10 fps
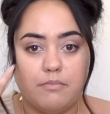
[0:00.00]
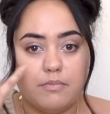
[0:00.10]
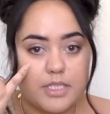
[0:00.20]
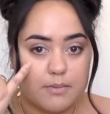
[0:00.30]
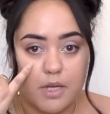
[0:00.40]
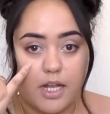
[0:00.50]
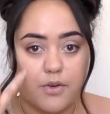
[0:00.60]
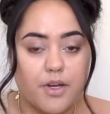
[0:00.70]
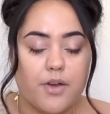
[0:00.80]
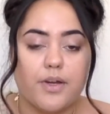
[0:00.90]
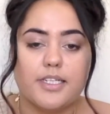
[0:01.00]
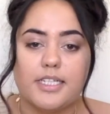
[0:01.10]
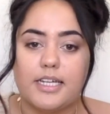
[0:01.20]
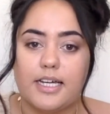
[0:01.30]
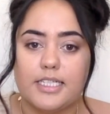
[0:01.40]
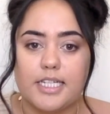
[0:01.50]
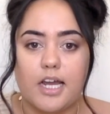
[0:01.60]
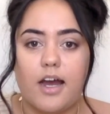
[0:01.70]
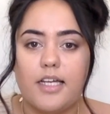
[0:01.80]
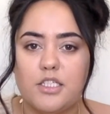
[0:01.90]
some colour correcting under the
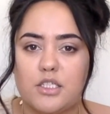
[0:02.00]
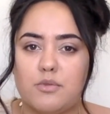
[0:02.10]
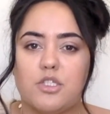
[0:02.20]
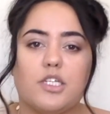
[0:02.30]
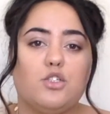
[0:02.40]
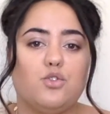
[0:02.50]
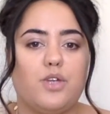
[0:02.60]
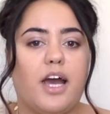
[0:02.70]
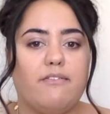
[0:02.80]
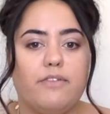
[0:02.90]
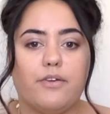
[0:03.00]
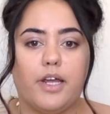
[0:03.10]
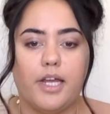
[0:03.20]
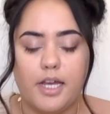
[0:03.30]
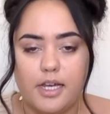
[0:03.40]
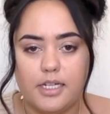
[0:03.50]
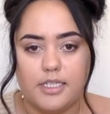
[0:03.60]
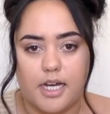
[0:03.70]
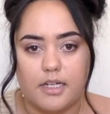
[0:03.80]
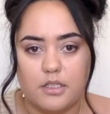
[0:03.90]
eyes just because I do have very
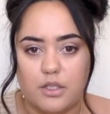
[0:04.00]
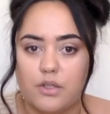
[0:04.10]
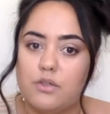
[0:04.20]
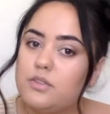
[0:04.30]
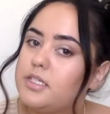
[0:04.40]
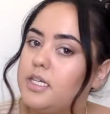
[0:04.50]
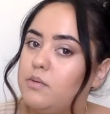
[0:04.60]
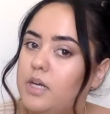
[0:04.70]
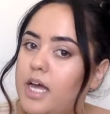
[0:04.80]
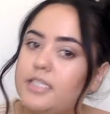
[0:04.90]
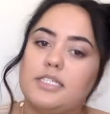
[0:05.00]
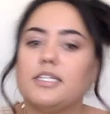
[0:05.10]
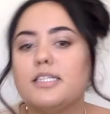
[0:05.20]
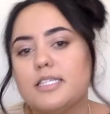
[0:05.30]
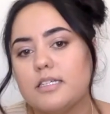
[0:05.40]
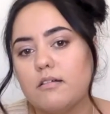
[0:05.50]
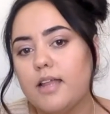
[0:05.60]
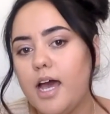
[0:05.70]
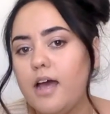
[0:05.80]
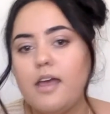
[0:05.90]
dark circles and I would like to conceal
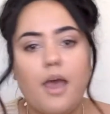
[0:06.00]
that.